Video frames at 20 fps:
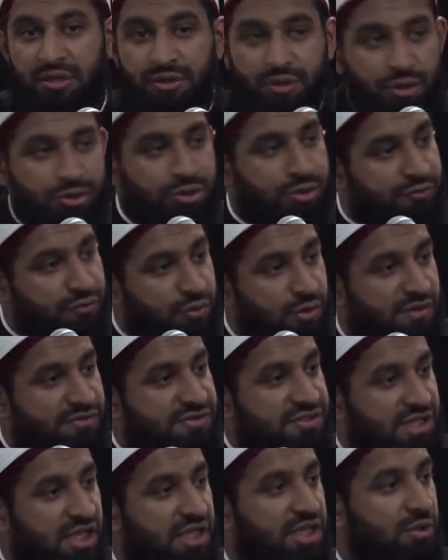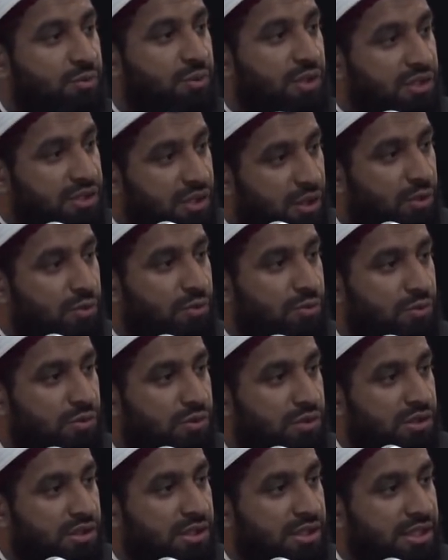those of you who have studied will know
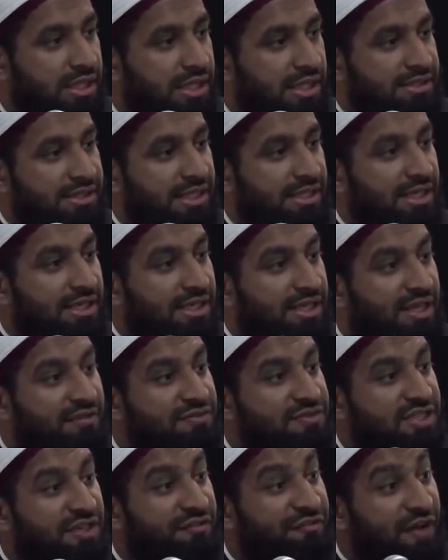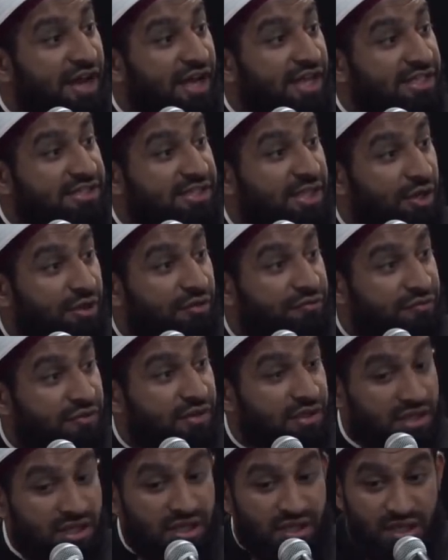that it gives the faida of
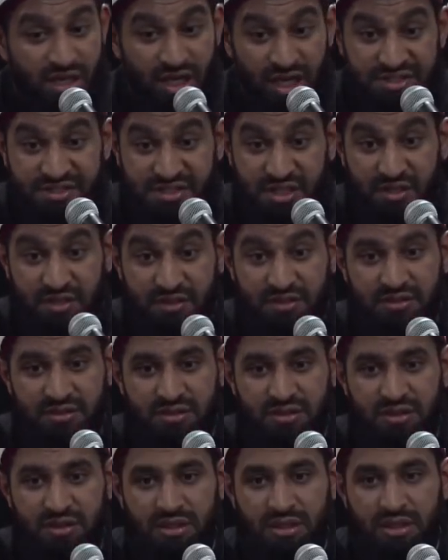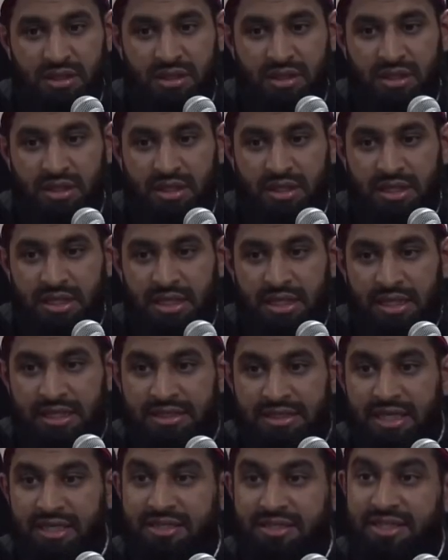hasar,
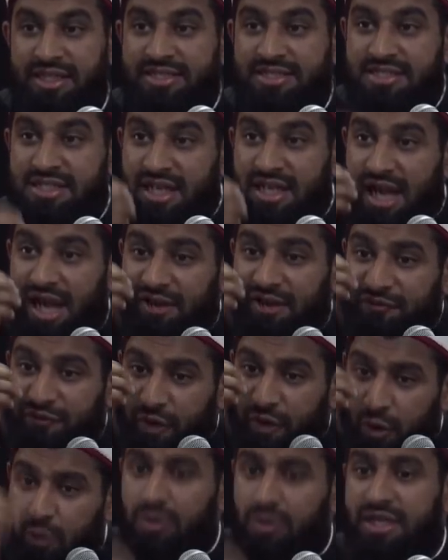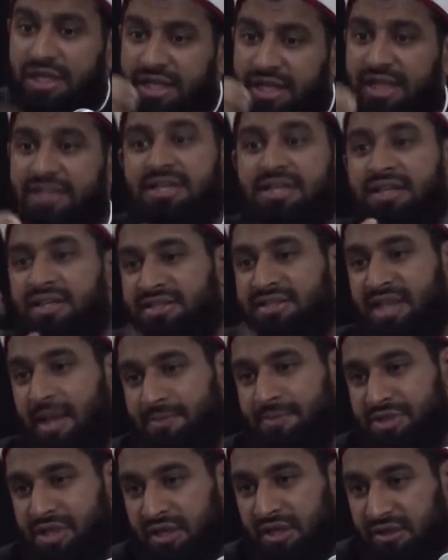that this life only is a
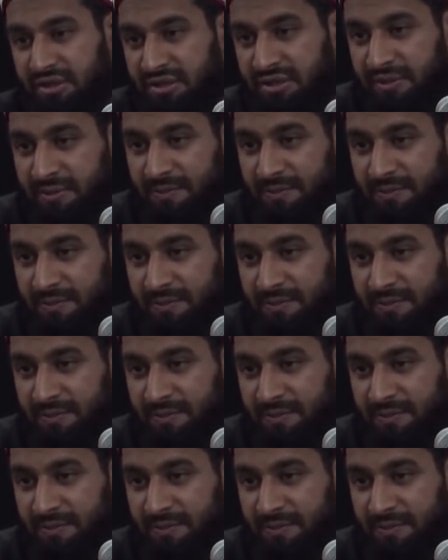deception.